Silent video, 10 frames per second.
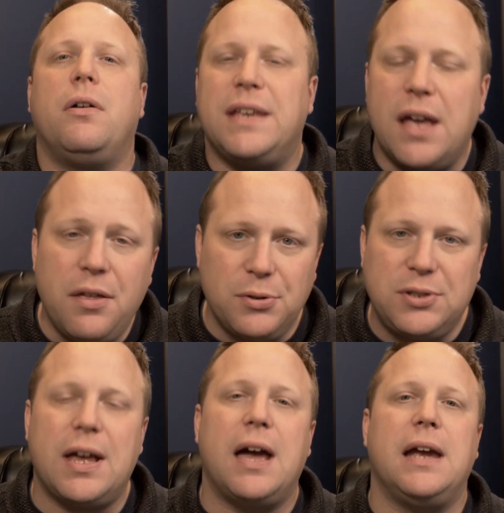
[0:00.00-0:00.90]
On the other
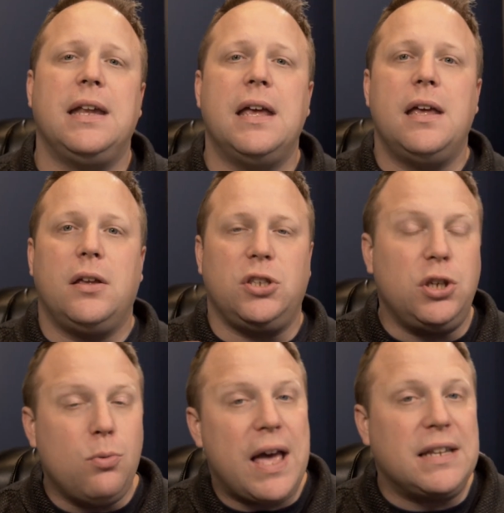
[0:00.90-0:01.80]
side,
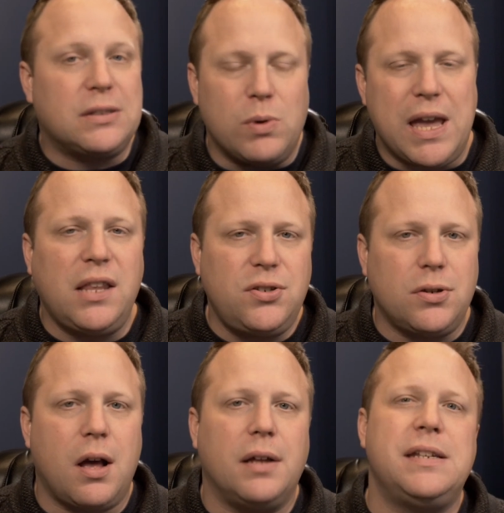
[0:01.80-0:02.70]
you ask, we
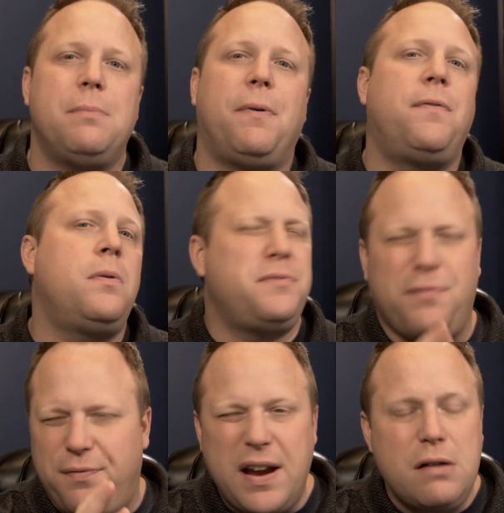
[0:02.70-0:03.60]
answer content performs
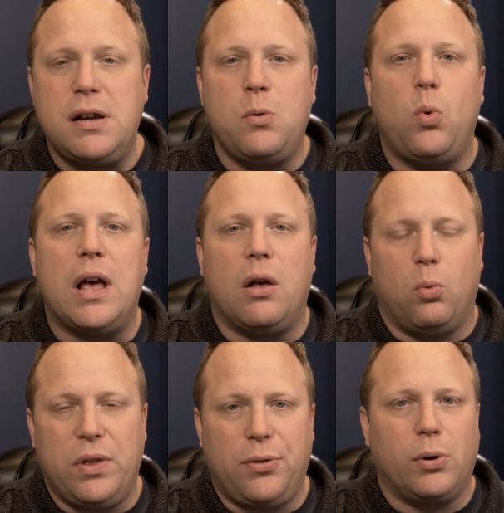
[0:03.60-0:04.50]
very
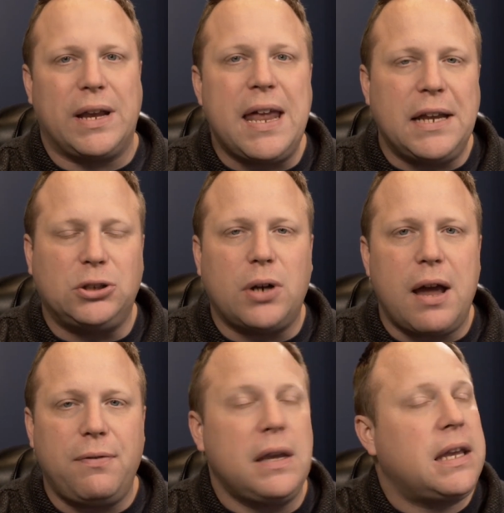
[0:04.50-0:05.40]
well with organic
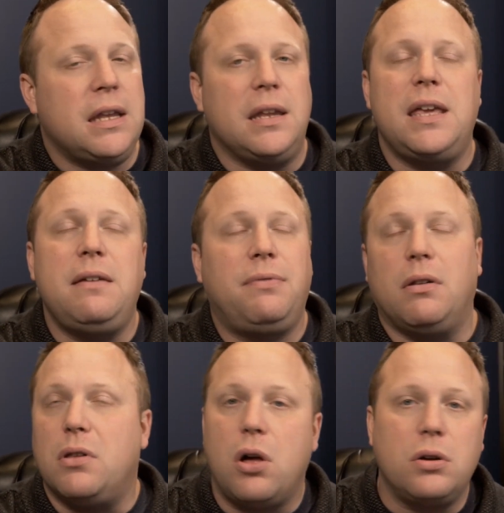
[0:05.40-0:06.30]
traffic, and even
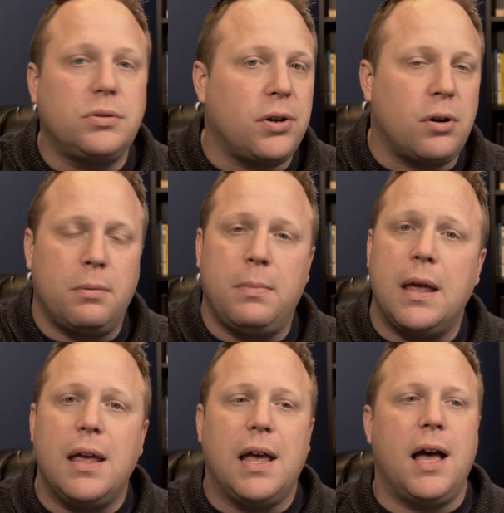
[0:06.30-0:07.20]
a long term
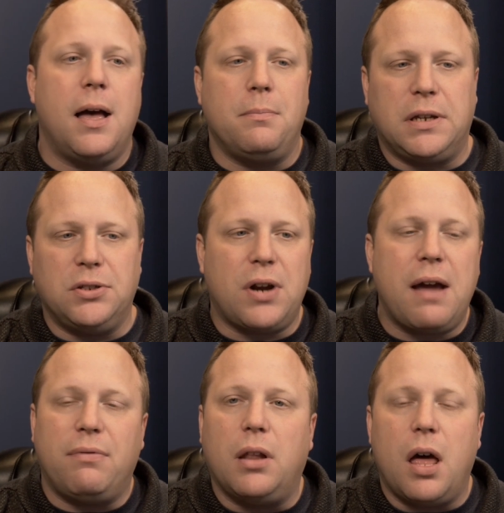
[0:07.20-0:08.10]
can
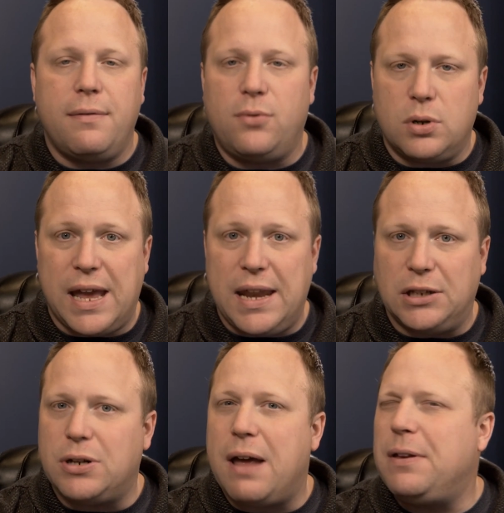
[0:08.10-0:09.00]
drive a lot of
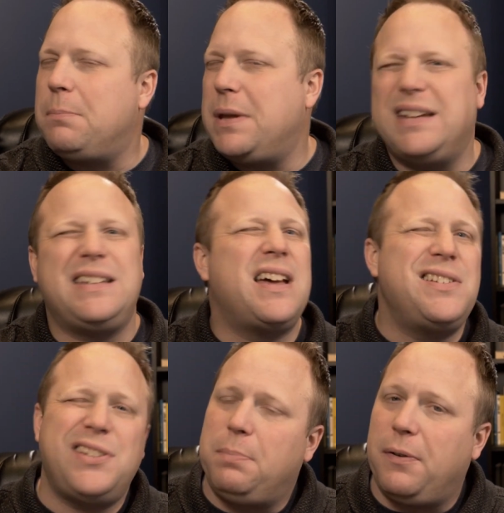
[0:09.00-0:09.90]
organic traffic, but it
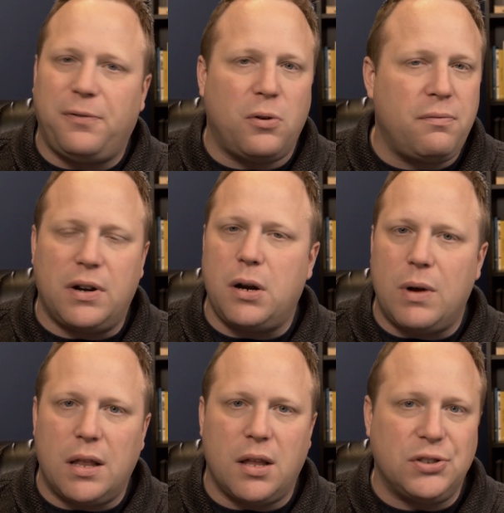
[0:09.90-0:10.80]
doesn't perform very
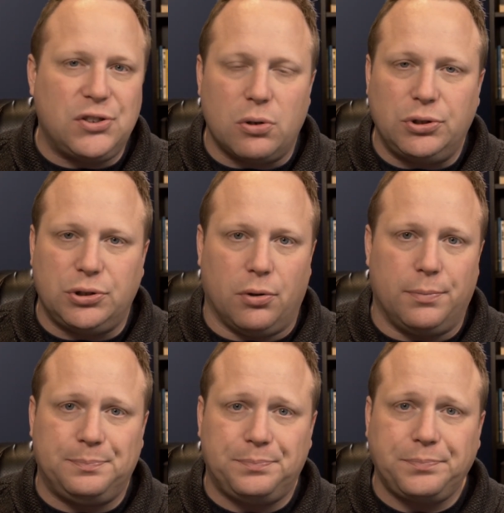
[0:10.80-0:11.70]
well on
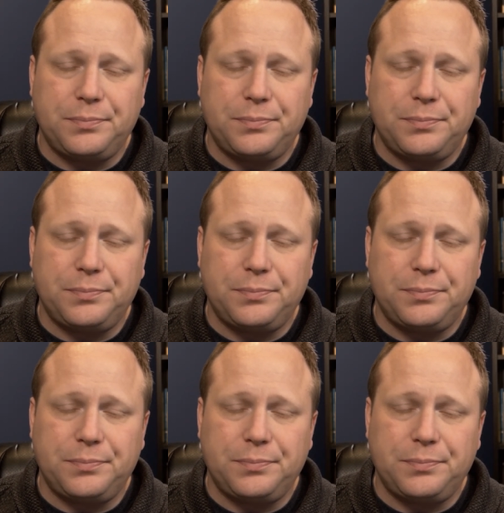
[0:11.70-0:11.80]
social.